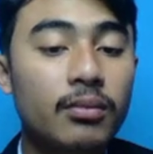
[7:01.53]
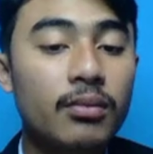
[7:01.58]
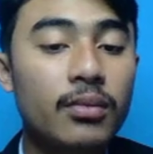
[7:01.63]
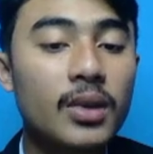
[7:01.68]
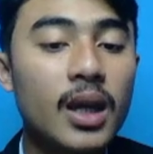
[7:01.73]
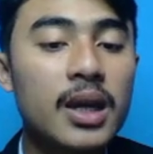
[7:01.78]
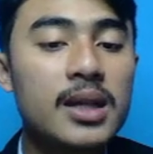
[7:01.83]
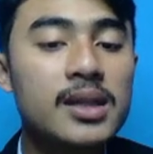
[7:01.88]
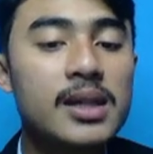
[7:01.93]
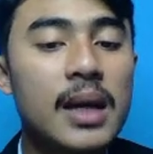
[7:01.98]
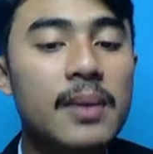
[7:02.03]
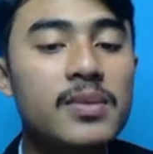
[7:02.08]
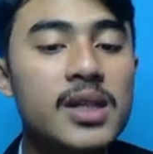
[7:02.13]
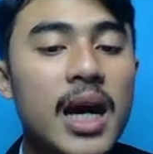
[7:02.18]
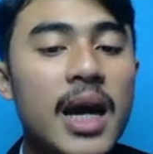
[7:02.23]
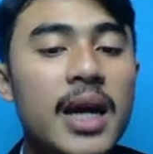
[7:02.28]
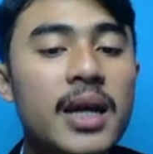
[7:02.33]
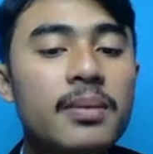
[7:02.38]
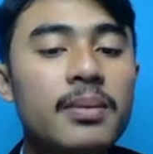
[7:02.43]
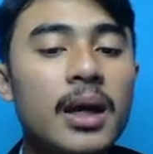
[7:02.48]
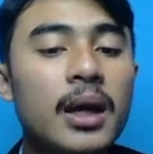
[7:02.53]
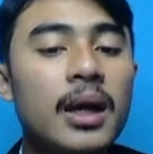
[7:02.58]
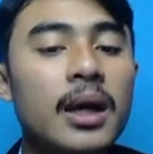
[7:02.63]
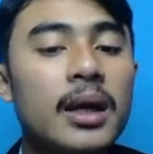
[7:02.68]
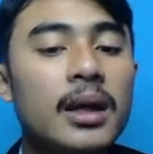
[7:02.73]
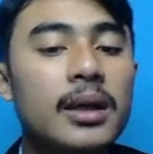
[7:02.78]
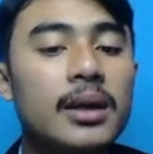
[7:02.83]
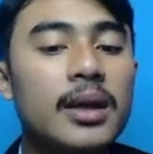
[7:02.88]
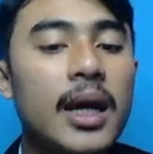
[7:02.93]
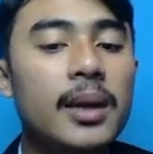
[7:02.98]
Sometimes
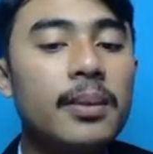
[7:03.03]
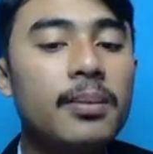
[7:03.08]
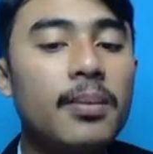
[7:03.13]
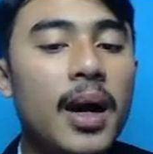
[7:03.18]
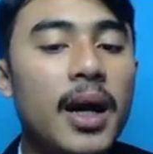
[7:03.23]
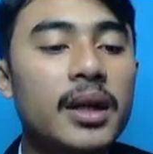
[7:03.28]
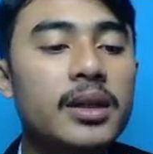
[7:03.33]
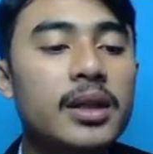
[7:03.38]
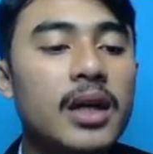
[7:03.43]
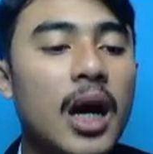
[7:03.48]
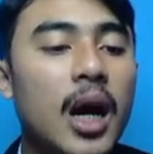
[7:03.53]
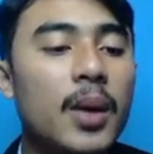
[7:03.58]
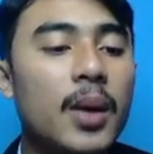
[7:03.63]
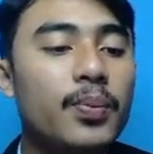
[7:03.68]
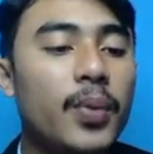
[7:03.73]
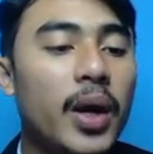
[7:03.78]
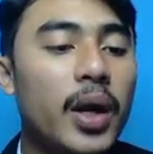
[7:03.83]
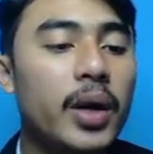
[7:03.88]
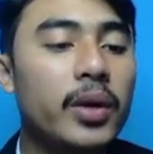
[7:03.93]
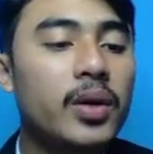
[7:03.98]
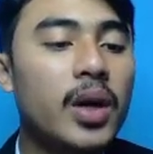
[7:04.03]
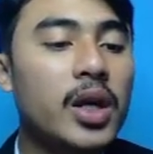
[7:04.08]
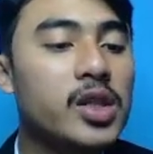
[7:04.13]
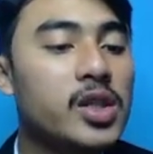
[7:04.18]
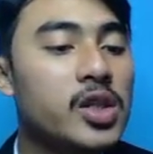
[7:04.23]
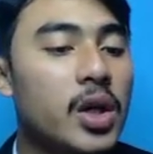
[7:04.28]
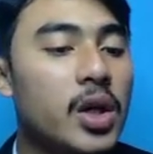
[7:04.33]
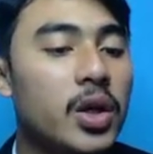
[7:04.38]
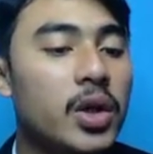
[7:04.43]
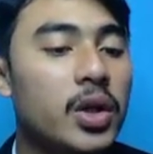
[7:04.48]
they might compare
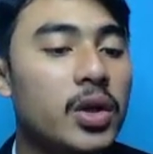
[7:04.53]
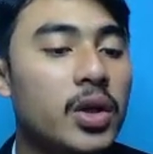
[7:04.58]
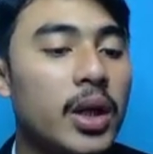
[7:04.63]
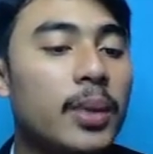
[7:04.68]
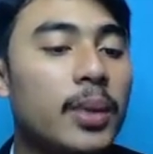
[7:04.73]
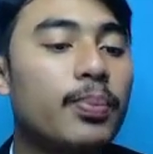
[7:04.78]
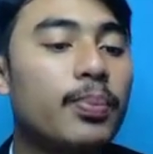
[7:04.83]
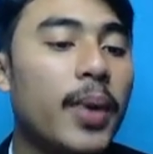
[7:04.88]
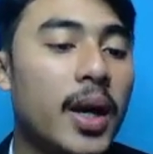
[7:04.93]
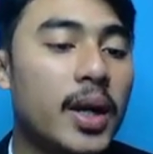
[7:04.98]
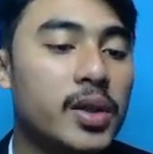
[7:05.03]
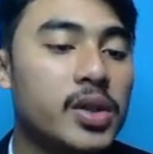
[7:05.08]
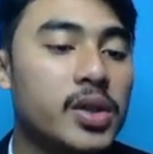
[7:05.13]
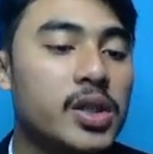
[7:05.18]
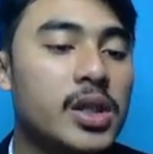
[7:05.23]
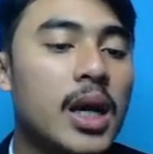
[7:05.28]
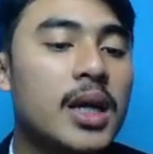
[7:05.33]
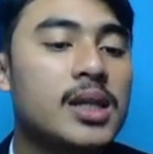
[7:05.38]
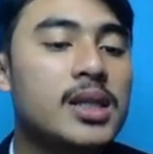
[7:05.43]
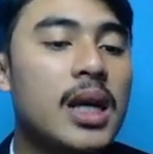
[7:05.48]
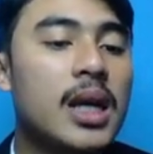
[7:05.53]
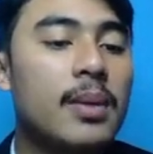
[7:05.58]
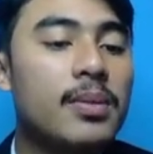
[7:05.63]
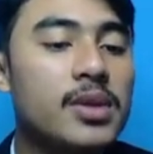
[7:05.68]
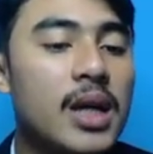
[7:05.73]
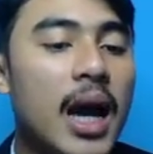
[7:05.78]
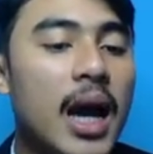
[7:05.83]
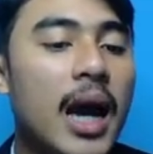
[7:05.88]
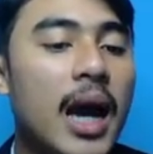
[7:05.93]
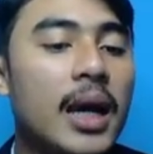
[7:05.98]
answer in pairs.
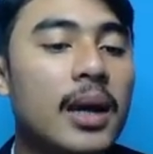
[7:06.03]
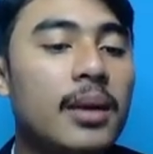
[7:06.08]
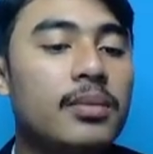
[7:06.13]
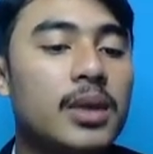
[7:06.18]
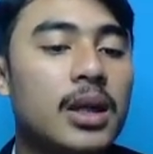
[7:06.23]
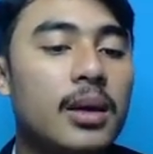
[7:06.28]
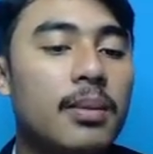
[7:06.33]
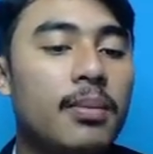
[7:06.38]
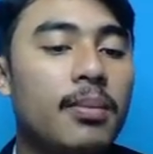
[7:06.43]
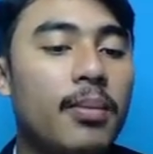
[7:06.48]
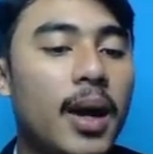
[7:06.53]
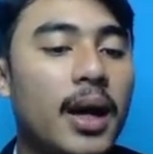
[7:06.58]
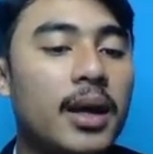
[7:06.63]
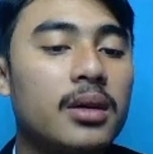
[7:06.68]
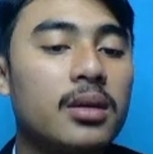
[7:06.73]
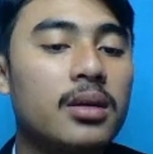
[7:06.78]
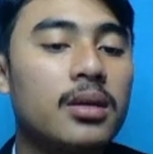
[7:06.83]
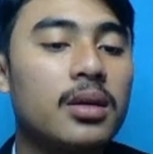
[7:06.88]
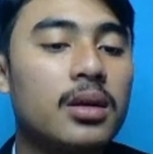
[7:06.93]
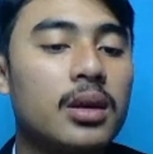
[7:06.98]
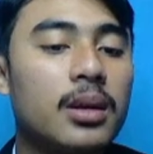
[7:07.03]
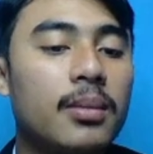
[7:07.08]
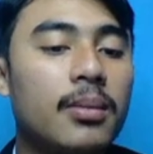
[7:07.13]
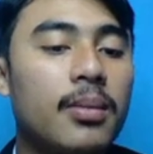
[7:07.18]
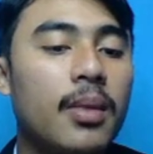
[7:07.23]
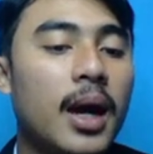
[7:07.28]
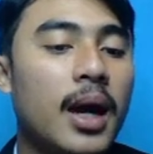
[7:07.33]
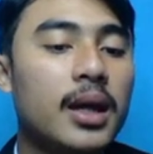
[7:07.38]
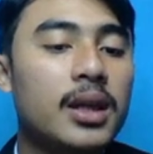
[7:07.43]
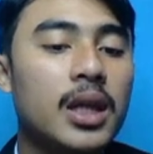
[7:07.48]
Sometimes they
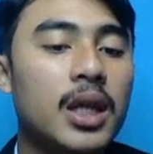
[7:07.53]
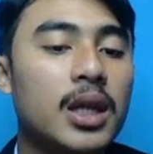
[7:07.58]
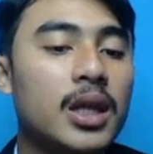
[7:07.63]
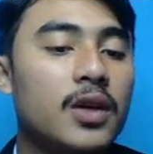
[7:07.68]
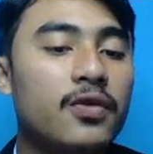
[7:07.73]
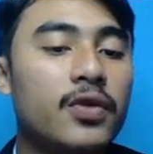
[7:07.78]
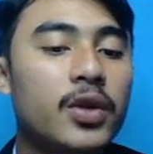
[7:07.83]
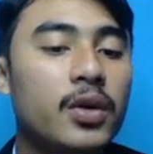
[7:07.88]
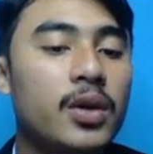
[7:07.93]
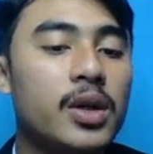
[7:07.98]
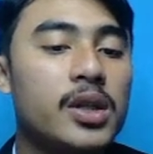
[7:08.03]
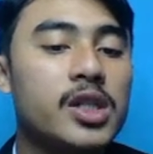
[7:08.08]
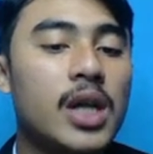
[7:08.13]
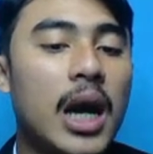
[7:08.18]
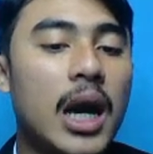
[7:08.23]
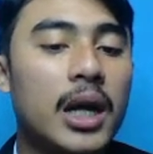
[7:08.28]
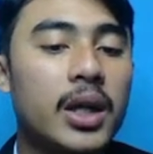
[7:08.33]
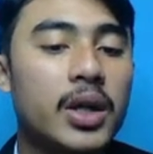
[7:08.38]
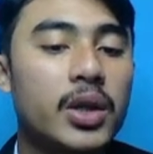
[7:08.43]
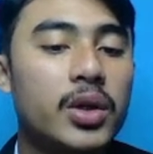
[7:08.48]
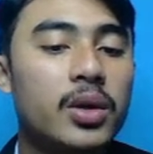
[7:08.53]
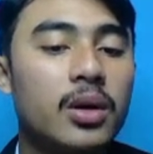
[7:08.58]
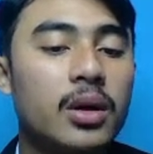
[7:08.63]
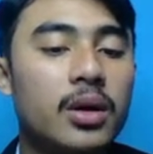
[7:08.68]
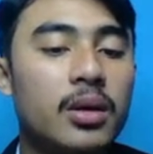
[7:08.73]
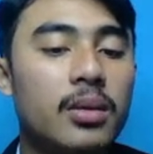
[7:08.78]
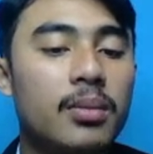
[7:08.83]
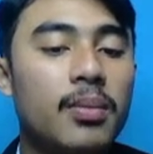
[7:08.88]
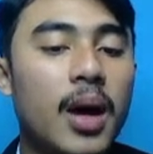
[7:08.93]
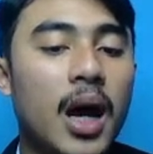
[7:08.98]
might interview each other
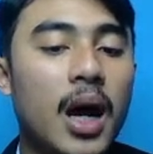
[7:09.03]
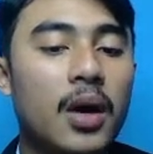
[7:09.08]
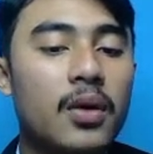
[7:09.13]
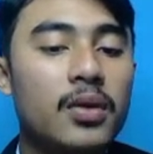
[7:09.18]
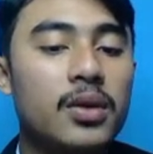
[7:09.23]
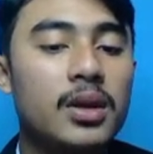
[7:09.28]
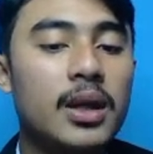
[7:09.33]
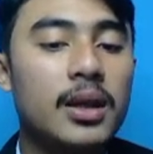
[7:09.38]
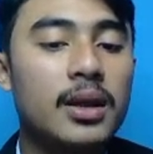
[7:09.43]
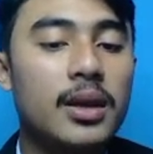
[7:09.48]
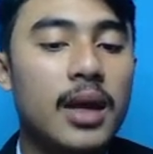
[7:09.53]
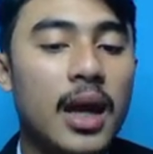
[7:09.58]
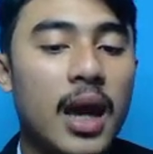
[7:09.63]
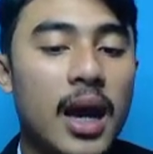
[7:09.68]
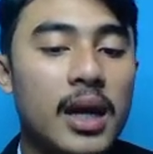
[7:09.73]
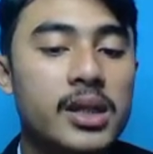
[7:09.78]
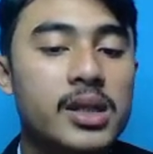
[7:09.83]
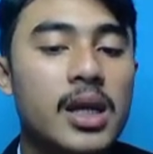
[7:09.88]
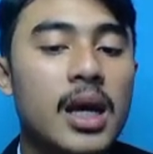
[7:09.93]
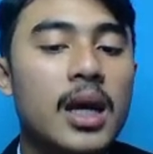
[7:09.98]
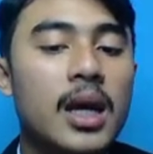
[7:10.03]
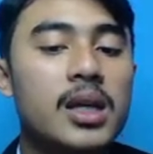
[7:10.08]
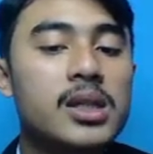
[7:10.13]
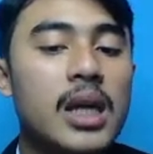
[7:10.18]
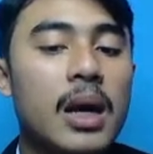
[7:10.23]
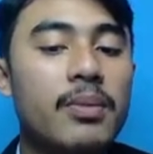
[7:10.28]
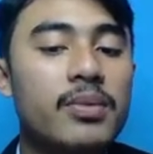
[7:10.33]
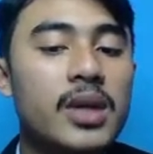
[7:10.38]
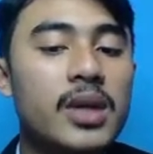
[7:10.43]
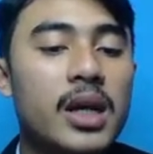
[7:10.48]
about the text.
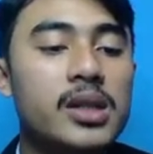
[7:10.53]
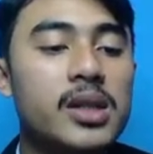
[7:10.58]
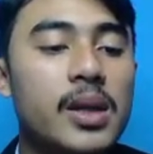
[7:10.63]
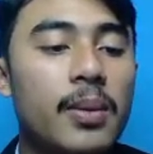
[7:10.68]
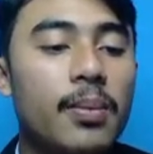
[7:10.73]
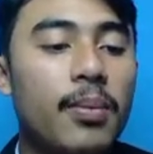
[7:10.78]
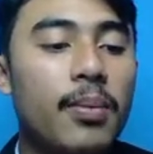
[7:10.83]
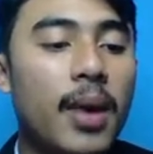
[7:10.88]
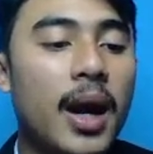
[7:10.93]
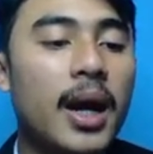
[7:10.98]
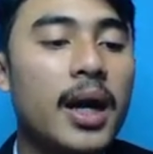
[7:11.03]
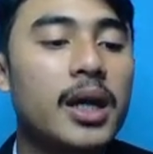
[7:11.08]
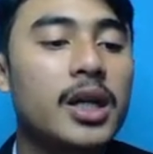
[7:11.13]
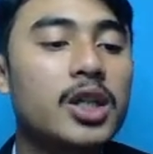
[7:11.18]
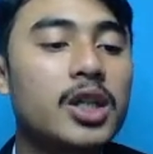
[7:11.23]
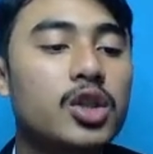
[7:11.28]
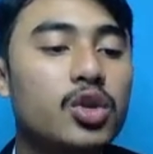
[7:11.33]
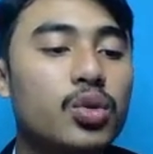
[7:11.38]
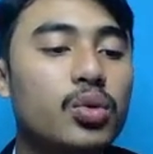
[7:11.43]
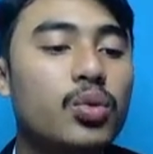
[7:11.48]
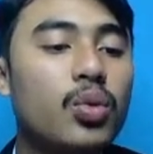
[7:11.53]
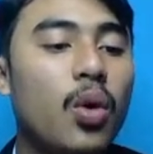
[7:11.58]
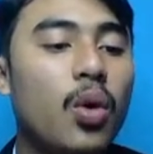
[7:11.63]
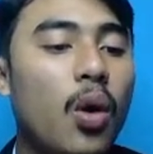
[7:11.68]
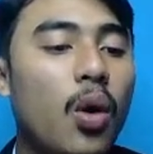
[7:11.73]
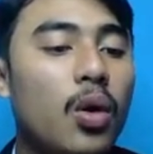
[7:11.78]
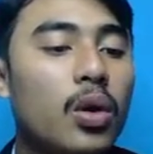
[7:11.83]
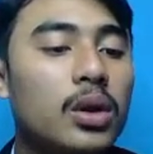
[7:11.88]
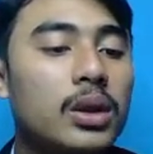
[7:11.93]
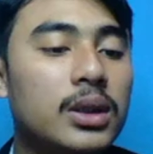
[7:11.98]
Sometimes they might do
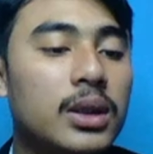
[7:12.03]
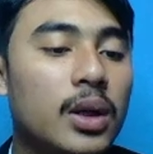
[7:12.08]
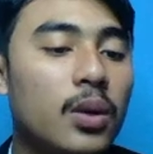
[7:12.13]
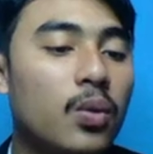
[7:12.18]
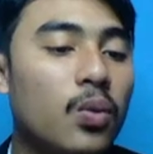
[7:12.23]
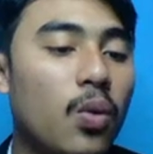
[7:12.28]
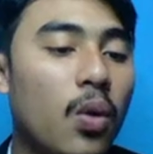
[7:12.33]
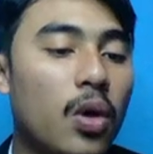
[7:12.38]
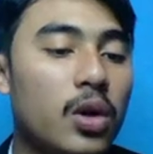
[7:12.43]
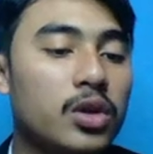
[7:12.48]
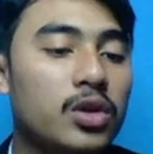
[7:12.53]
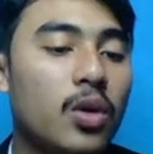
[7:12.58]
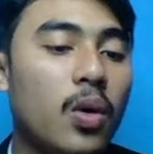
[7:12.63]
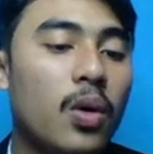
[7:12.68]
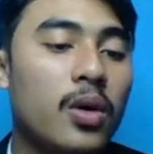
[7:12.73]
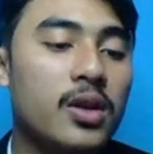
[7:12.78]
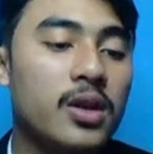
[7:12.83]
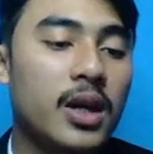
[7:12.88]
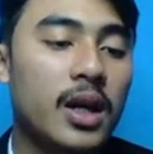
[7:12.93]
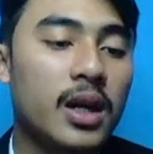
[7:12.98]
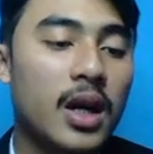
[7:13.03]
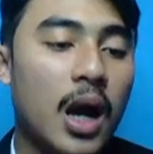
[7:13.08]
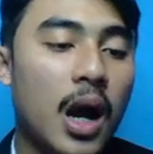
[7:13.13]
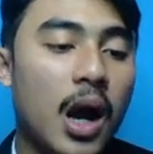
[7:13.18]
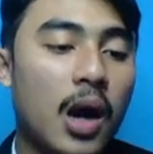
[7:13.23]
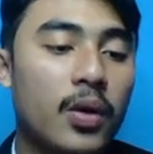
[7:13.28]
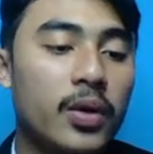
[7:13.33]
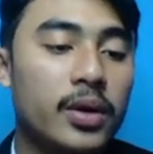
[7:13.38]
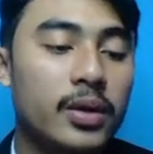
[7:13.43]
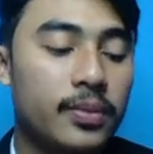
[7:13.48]
all the work on their
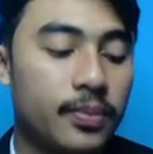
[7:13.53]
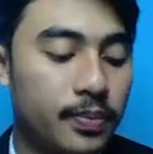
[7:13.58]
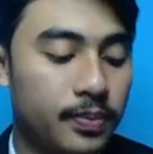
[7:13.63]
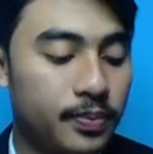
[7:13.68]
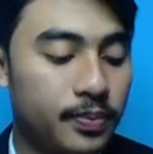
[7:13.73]
own.